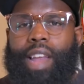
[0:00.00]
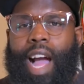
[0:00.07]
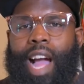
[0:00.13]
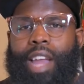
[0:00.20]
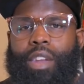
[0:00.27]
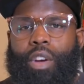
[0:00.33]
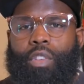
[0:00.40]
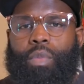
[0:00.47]

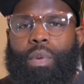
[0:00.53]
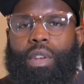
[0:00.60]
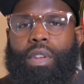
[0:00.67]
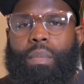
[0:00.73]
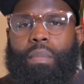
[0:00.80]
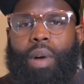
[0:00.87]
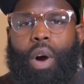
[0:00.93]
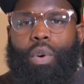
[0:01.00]
diagnosed with
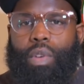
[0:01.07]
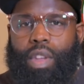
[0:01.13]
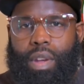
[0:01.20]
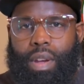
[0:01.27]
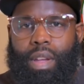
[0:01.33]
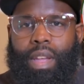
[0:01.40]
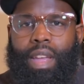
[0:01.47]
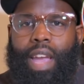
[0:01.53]
pneumonia
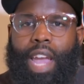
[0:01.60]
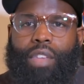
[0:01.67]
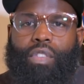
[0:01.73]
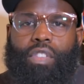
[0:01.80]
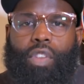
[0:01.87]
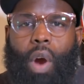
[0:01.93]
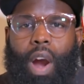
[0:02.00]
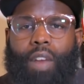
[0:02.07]
and you
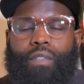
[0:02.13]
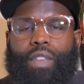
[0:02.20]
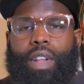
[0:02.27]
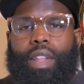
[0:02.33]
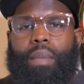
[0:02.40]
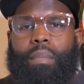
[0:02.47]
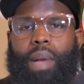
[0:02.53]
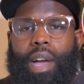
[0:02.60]
start
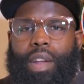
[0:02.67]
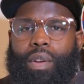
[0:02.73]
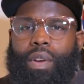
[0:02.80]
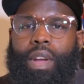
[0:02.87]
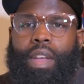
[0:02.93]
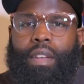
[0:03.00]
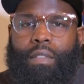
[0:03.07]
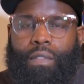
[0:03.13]
feeling better,
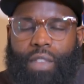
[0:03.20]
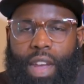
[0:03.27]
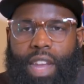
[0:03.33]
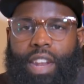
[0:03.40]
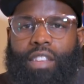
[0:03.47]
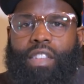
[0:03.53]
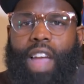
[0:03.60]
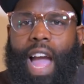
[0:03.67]

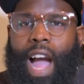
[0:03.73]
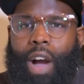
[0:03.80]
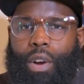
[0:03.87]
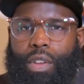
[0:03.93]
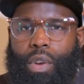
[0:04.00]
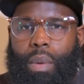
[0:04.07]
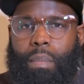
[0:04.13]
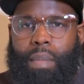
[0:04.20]
finish
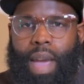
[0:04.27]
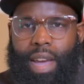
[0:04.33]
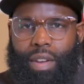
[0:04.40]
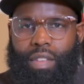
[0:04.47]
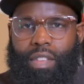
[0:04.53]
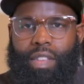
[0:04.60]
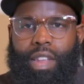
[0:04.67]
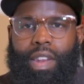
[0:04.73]
out your
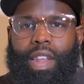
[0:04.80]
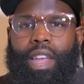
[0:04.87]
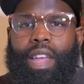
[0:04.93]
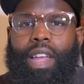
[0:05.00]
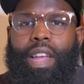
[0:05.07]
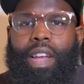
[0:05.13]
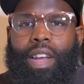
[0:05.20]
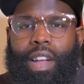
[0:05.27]
medicine.
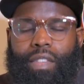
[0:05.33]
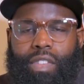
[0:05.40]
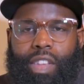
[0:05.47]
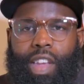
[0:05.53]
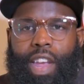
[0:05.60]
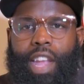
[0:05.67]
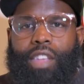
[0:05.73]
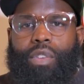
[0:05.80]

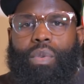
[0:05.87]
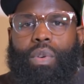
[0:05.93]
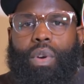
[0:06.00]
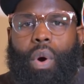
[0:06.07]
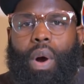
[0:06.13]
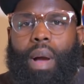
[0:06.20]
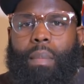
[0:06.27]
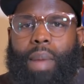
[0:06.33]
Continue
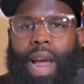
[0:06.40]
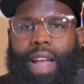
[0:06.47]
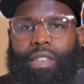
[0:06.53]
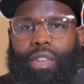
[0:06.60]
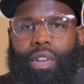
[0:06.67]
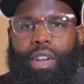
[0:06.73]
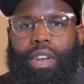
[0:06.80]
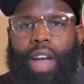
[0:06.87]
going back
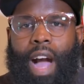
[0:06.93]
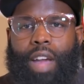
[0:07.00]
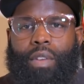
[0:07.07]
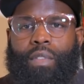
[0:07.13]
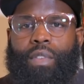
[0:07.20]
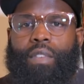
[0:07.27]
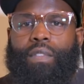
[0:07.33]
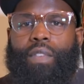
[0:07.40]
to the doctor
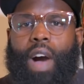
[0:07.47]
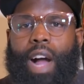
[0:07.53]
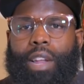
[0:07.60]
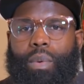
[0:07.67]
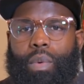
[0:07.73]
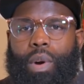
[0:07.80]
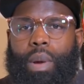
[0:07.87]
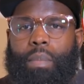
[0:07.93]
for
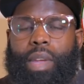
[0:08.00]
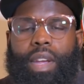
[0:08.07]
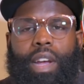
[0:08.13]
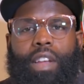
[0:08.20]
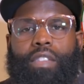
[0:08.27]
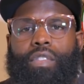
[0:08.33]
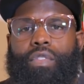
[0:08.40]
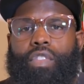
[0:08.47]
follow up
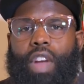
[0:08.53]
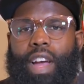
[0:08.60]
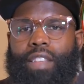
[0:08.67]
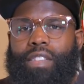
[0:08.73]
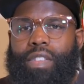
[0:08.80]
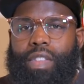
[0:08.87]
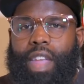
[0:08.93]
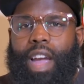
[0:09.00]
because you
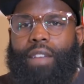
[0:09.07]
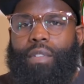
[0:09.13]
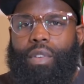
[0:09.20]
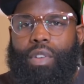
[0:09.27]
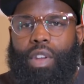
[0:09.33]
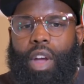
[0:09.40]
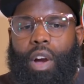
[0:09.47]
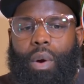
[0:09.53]
just never
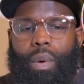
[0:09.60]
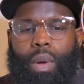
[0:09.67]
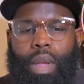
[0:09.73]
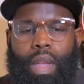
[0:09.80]
know.